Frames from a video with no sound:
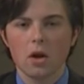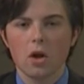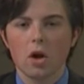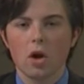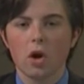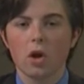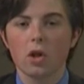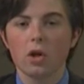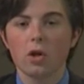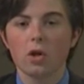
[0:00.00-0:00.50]

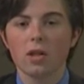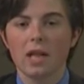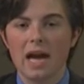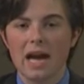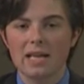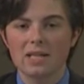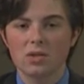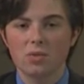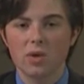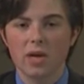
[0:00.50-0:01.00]
Earlier
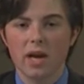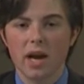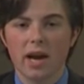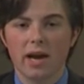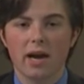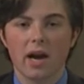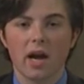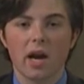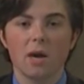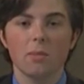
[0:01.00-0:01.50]
last week, I
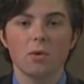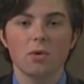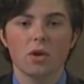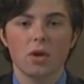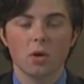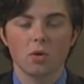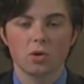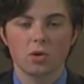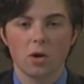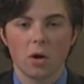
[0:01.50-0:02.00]
caught up with
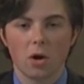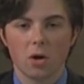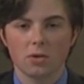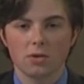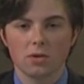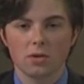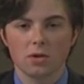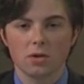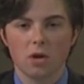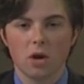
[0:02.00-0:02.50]
Coach
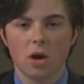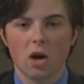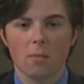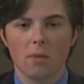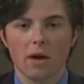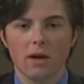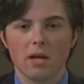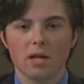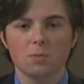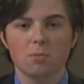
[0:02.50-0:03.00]
Carlson to talk
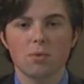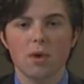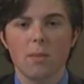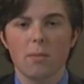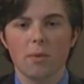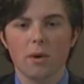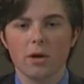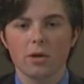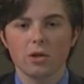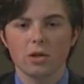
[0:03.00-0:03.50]
about his
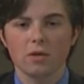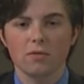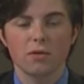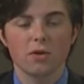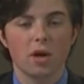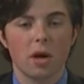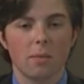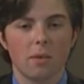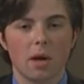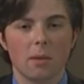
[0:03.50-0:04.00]
preparations for
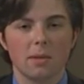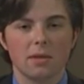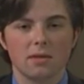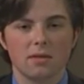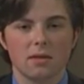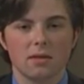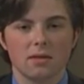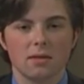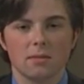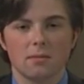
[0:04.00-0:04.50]
the upcoming
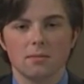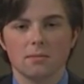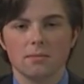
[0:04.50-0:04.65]
season.